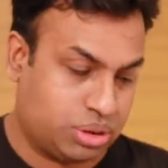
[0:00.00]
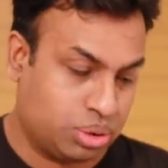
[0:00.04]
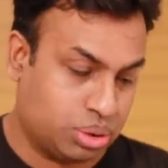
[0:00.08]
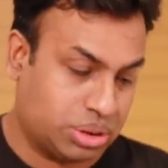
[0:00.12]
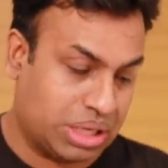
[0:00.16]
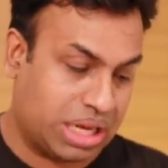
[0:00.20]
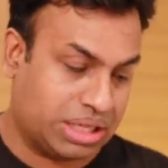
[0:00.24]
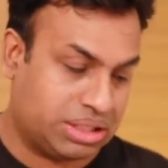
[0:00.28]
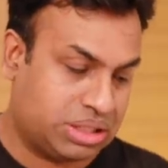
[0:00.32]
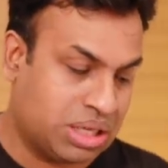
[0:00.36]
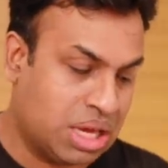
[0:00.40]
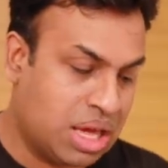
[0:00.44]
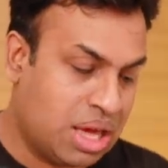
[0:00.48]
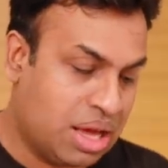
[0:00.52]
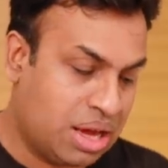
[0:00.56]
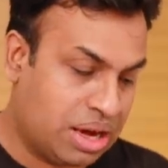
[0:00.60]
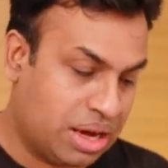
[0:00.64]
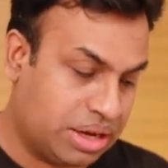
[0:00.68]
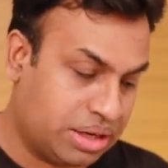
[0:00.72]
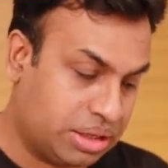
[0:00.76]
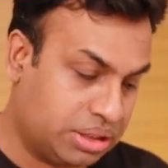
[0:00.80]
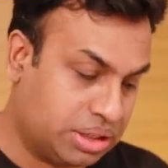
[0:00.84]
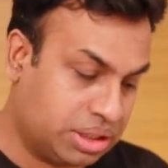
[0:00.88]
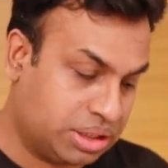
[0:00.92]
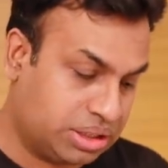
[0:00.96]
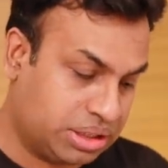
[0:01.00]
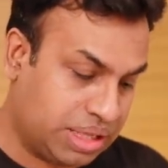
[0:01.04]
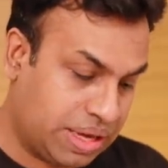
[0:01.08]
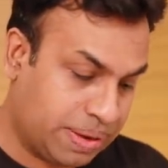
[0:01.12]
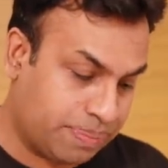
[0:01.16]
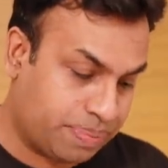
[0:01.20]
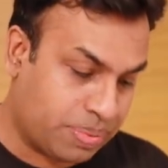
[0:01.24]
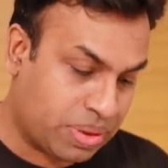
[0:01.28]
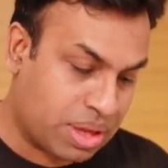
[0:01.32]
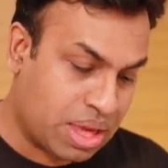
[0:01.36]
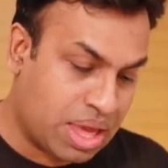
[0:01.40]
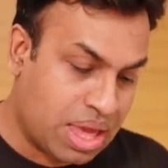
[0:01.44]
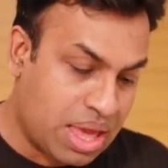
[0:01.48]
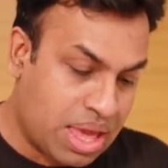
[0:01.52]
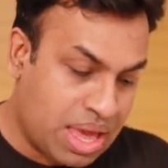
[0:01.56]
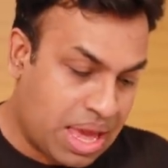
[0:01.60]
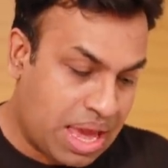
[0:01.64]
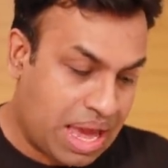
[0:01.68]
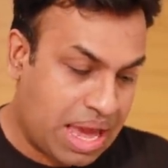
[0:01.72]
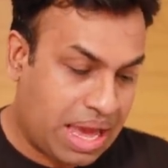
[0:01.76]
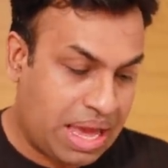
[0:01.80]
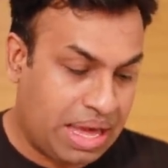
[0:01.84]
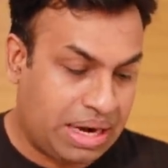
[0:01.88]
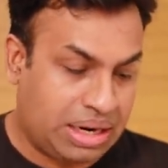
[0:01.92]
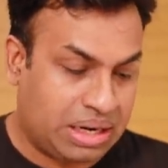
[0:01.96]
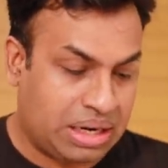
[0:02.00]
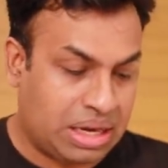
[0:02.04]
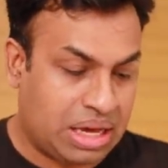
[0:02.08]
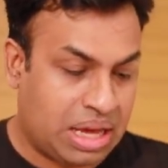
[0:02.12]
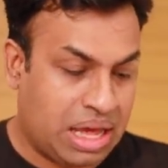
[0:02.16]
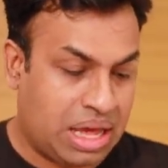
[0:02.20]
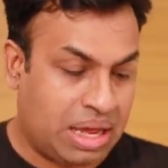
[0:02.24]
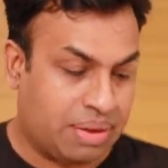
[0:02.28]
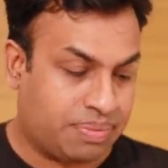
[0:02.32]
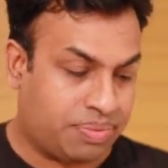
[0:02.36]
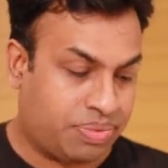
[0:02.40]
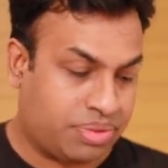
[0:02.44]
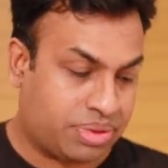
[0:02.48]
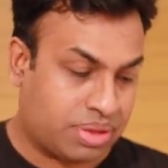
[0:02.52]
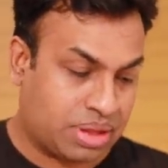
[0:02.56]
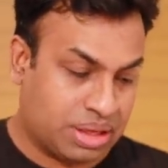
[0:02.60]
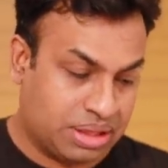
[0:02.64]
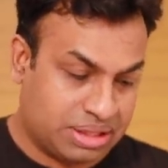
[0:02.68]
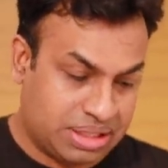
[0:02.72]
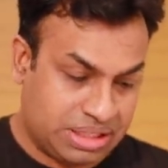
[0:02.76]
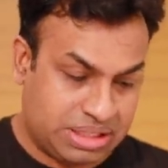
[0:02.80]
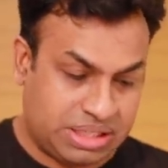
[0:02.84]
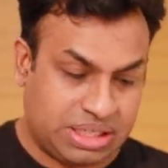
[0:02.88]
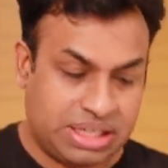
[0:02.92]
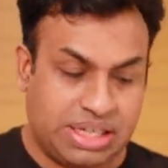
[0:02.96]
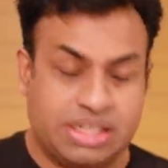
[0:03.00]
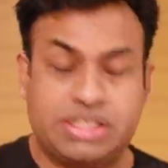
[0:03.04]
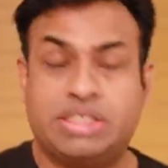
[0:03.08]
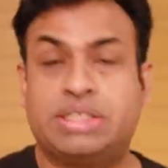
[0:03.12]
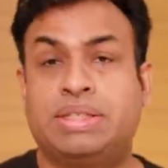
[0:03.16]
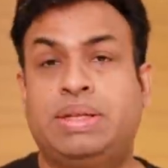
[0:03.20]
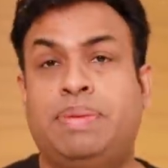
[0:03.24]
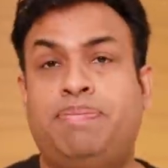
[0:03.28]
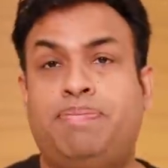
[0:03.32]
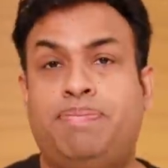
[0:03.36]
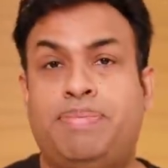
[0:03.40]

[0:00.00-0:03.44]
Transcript: So that's another thing. And uh, this is the